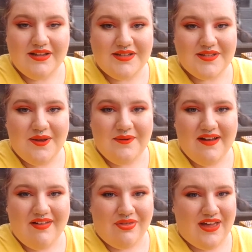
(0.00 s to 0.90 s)

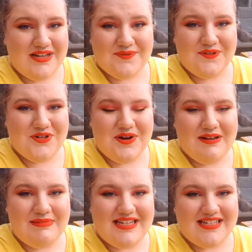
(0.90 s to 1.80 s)
So thanks for
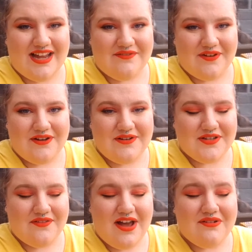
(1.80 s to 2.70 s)
joining me today,
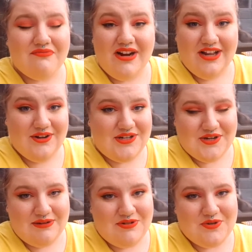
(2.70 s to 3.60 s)
folks. I've had a really good
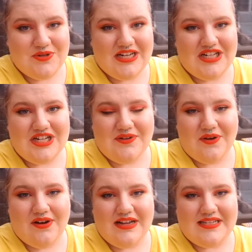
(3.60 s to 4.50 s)
time talking to you
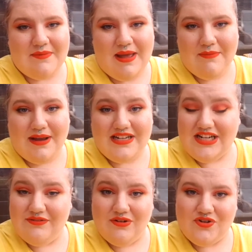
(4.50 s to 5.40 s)
guys about
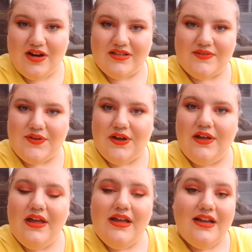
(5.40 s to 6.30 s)
bacterial
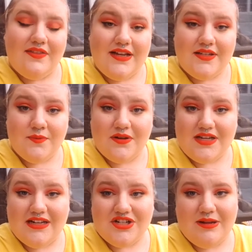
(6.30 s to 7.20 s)
transfer. This was
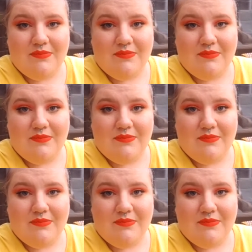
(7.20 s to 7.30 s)
actually